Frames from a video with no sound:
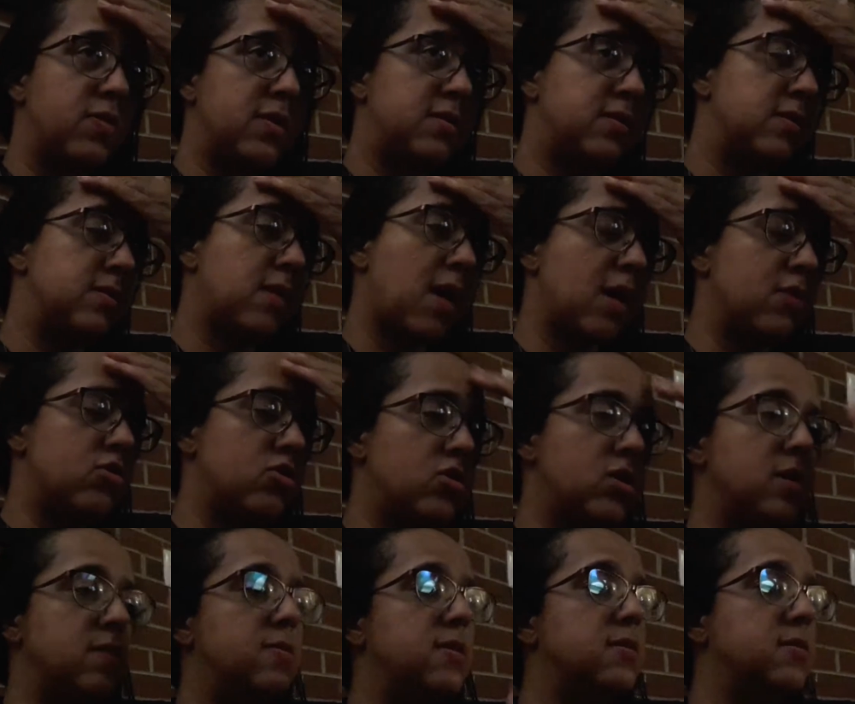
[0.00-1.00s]
This
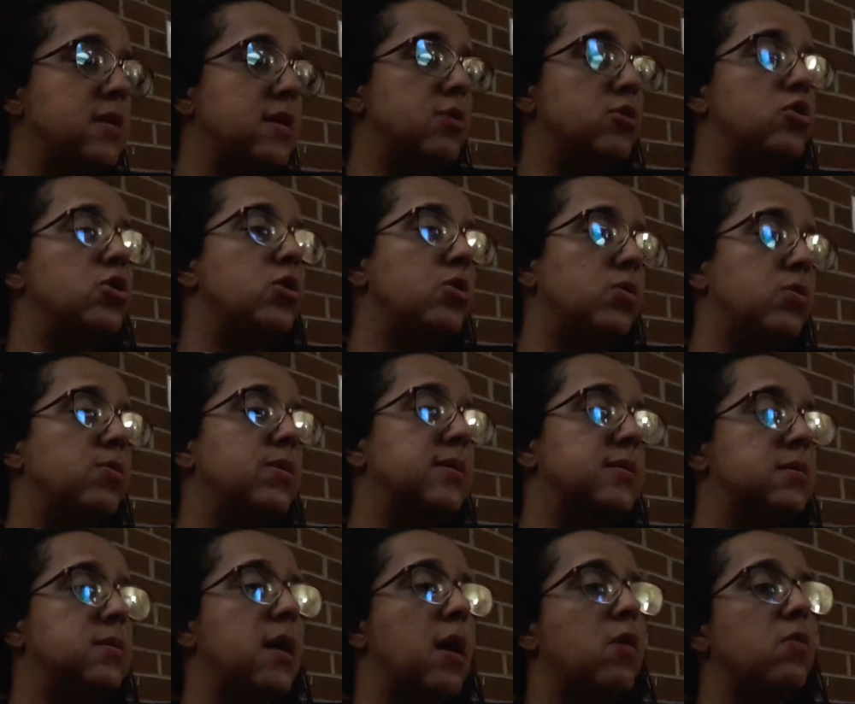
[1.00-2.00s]
issue
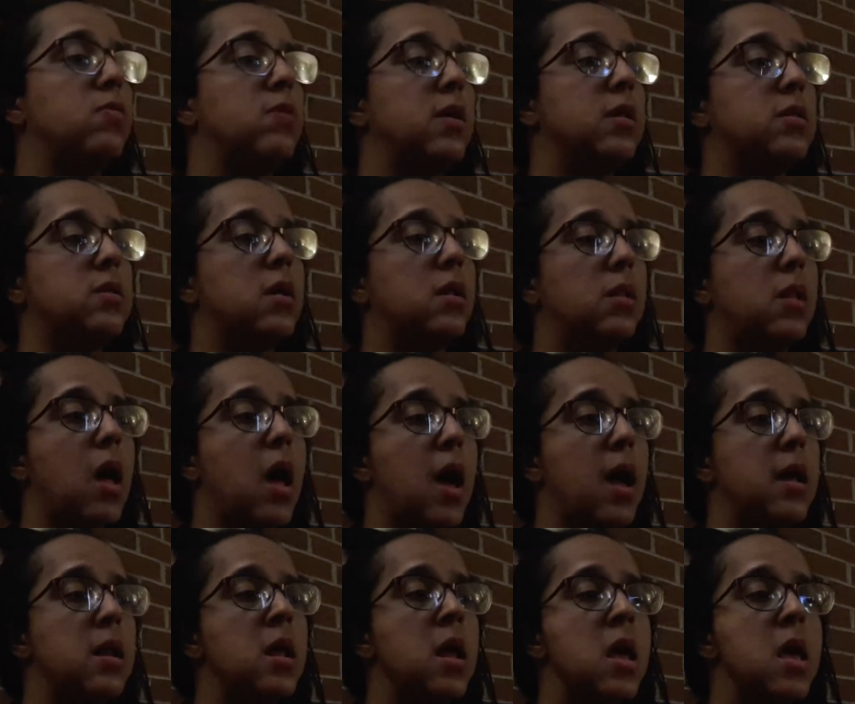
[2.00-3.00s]
is dealt with a
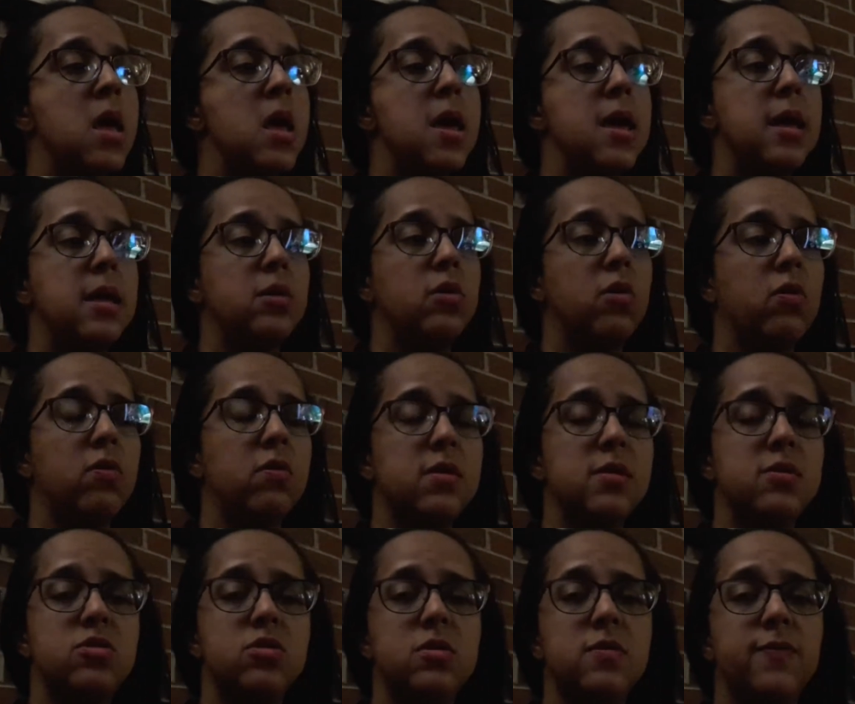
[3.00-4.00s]
lot in
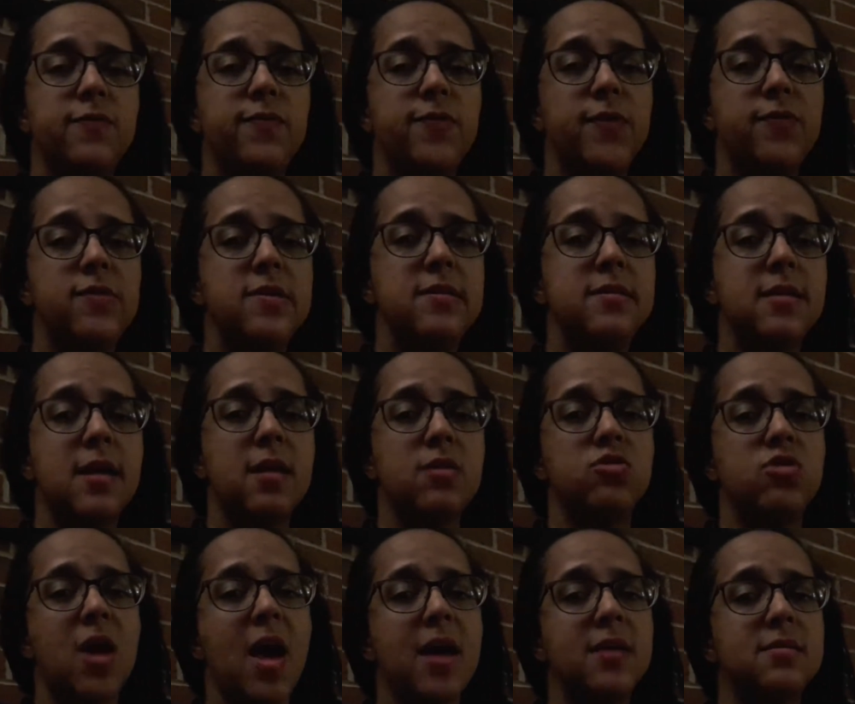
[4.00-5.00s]
Curtis 50
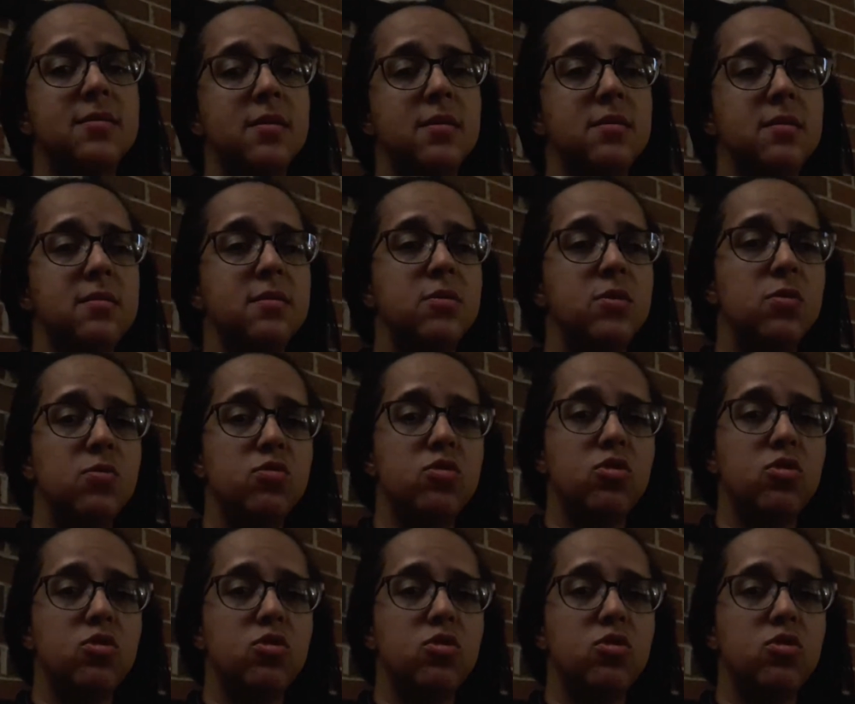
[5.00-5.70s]
Cent Jackson's new